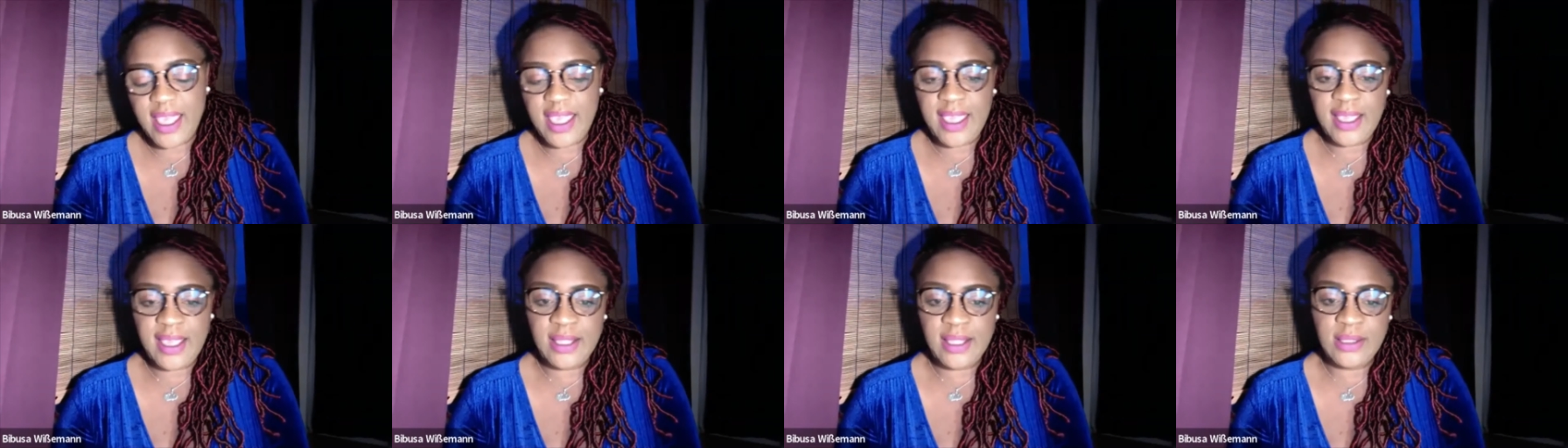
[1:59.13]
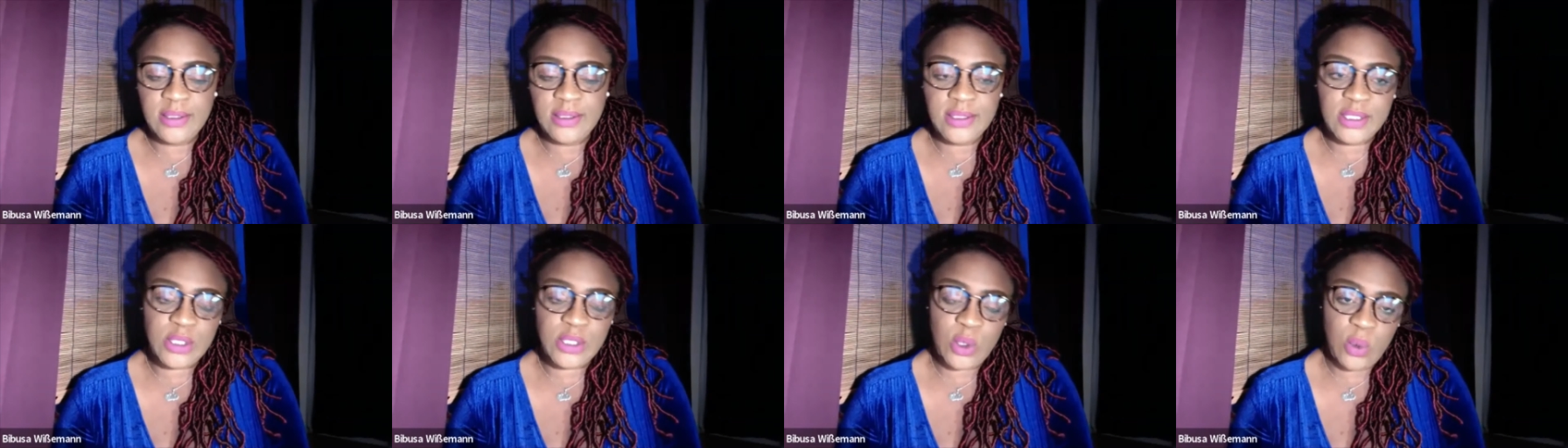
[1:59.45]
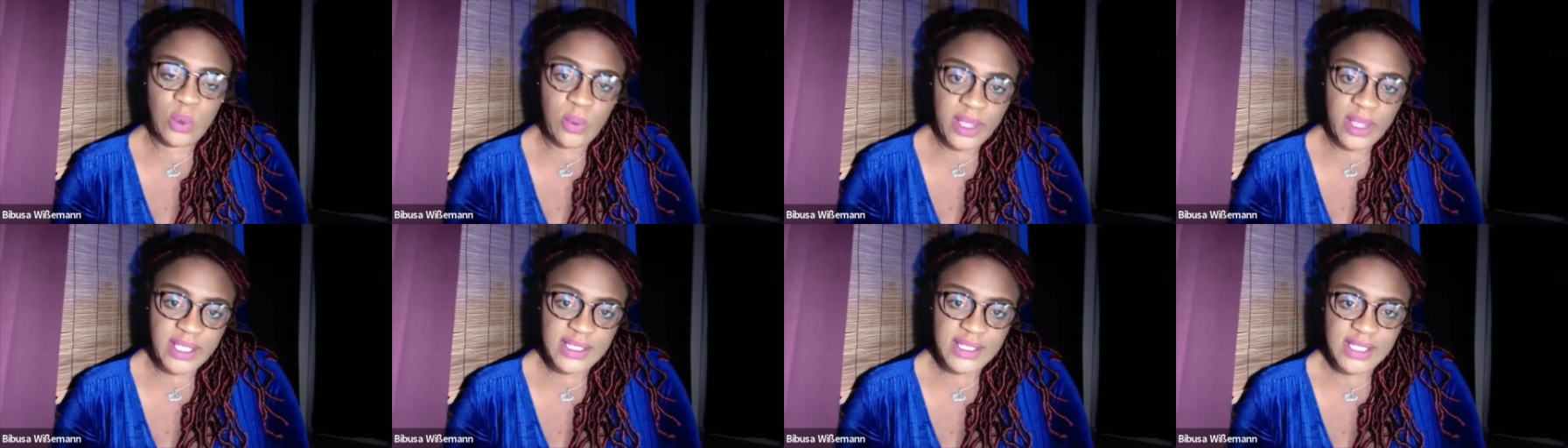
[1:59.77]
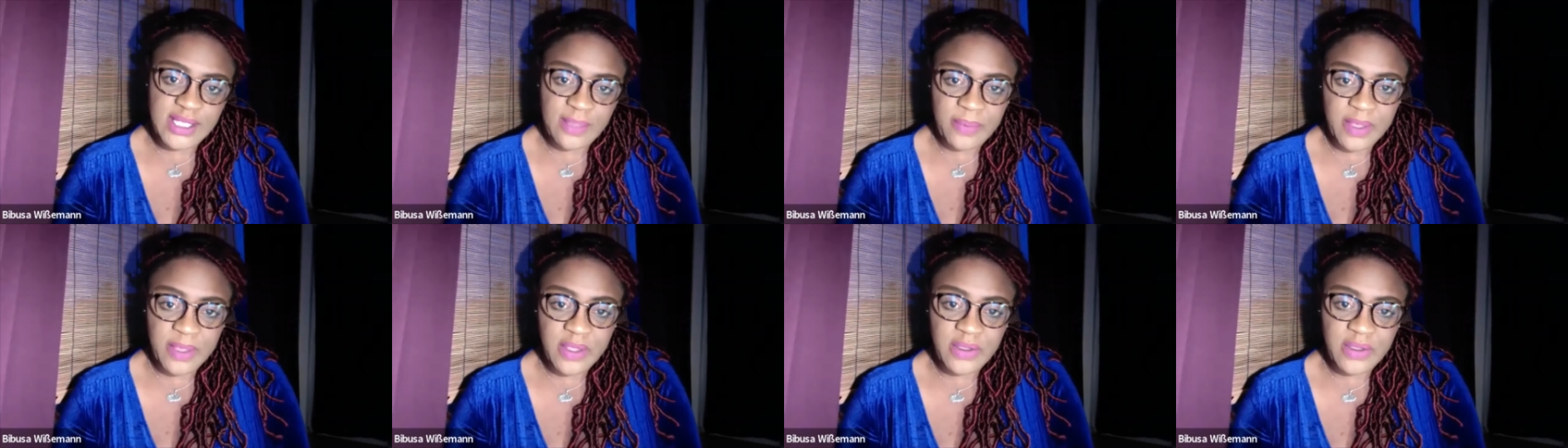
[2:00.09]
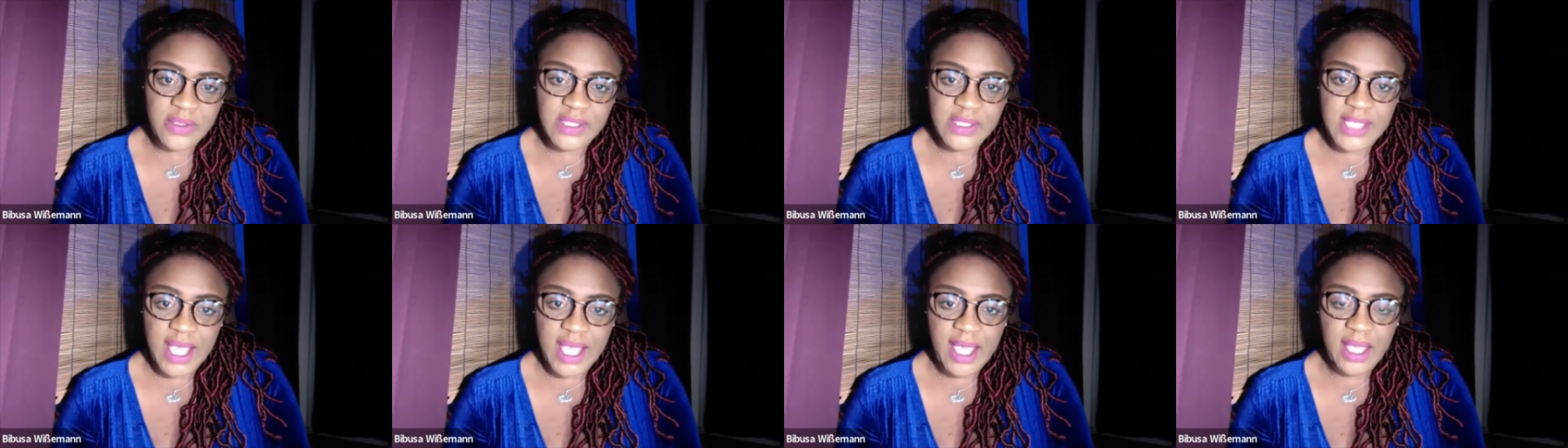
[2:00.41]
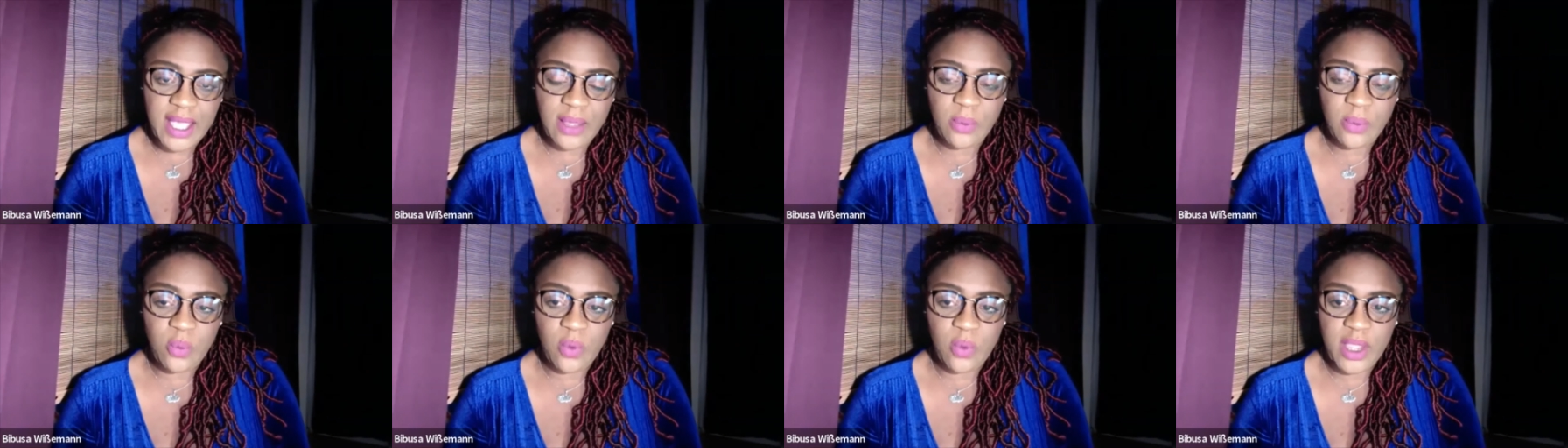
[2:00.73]
and Solwezi because
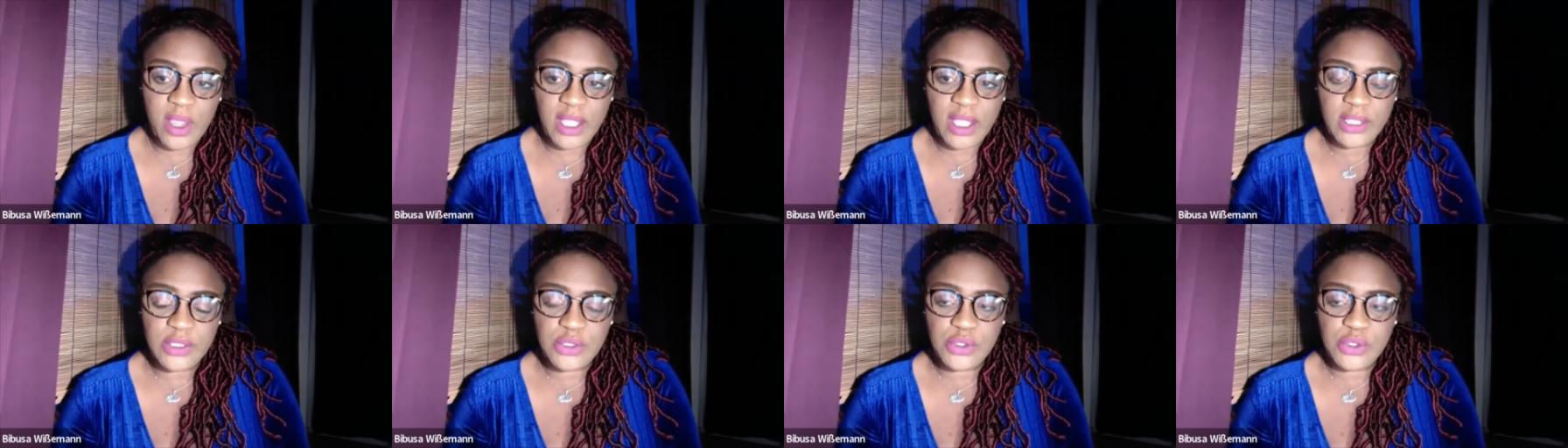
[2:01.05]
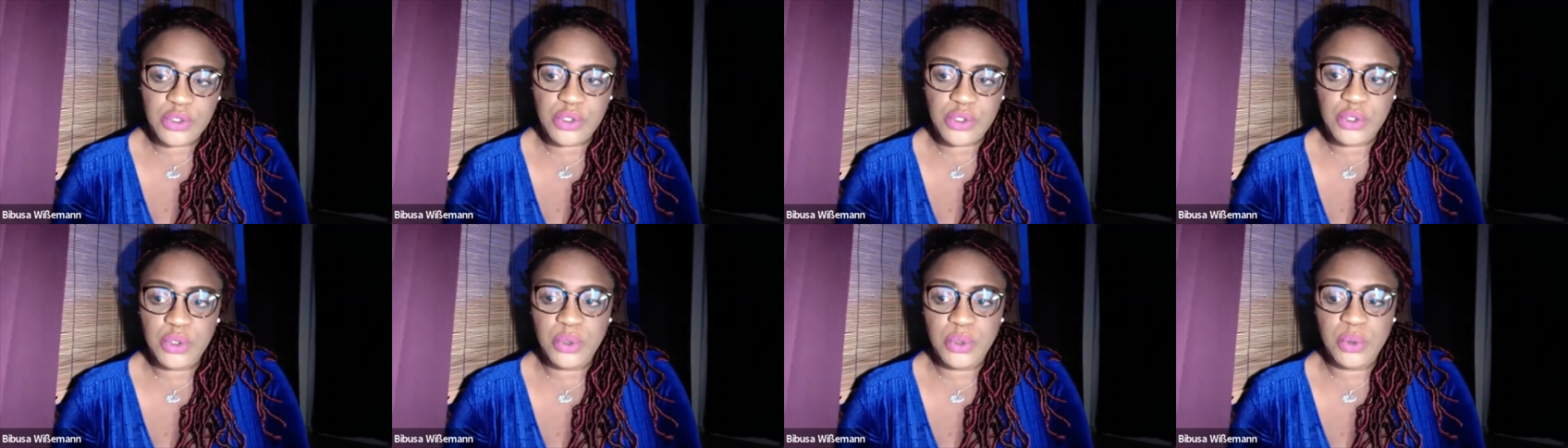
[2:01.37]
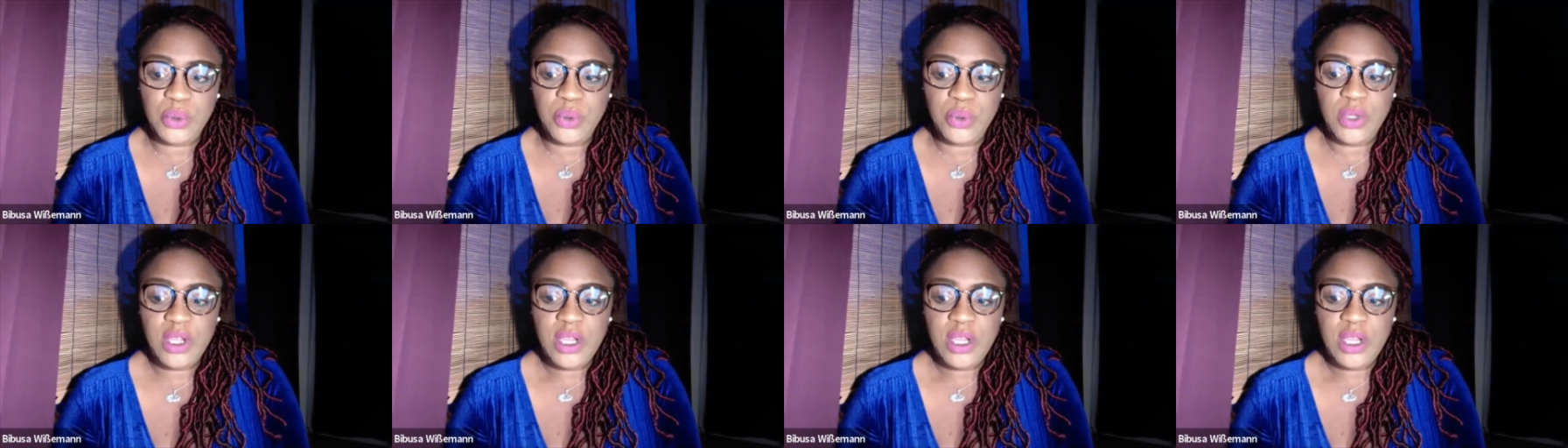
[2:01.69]
I went to